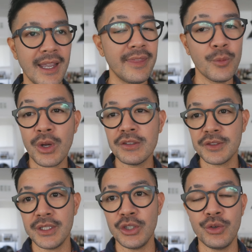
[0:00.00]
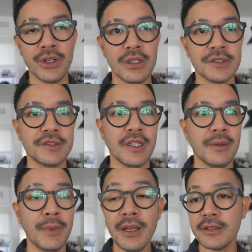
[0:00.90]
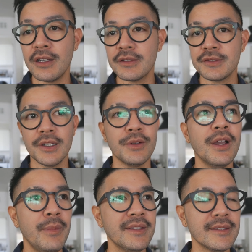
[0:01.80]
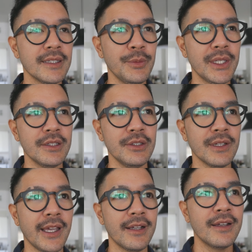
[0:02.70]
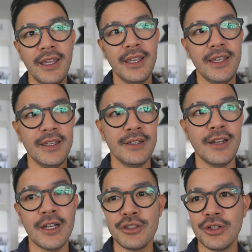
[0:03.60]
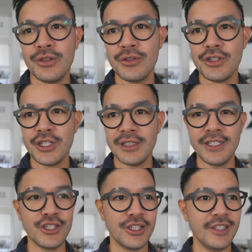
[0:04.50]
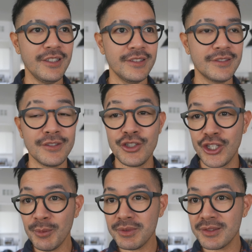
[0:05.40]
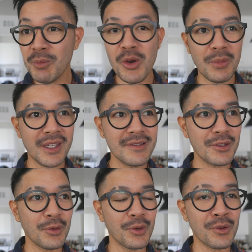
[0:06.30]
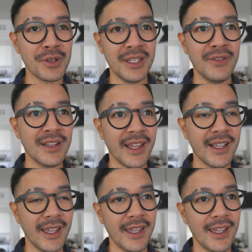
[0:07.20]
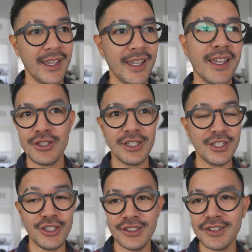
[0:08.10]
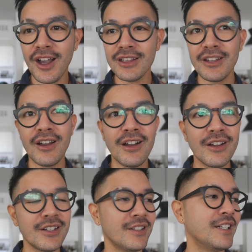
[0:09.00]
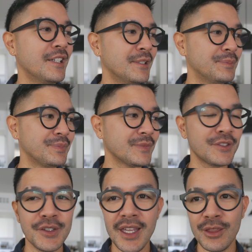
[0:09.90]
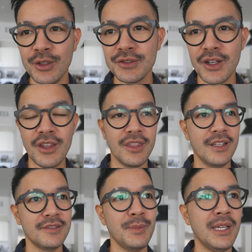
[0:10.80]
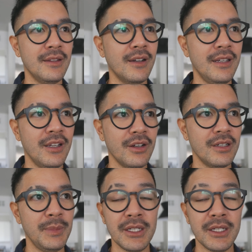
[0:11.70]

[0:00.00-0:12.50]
And then we're also gonna grill some hot dogs. So basically we could do like a nacho chili cheese chips moment, or even like a chili cheese hot dog. Um, so yeah, those are the things me and Donnie are gonna be